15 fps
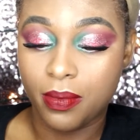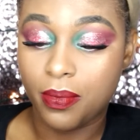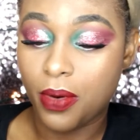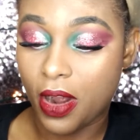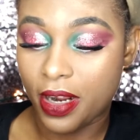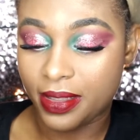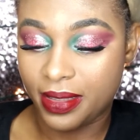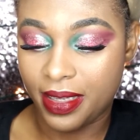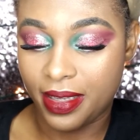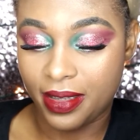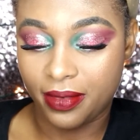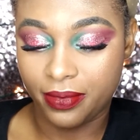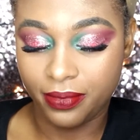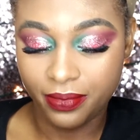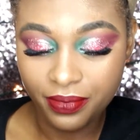
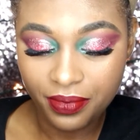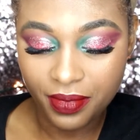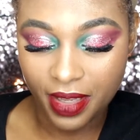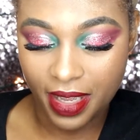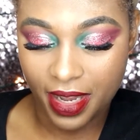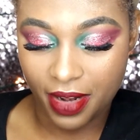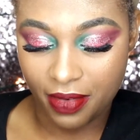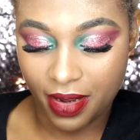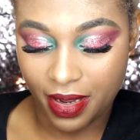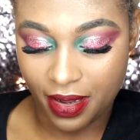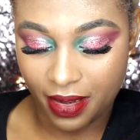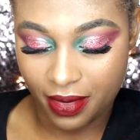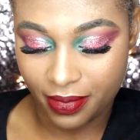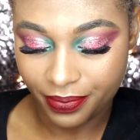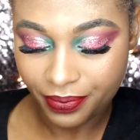parting
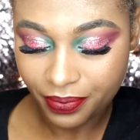area.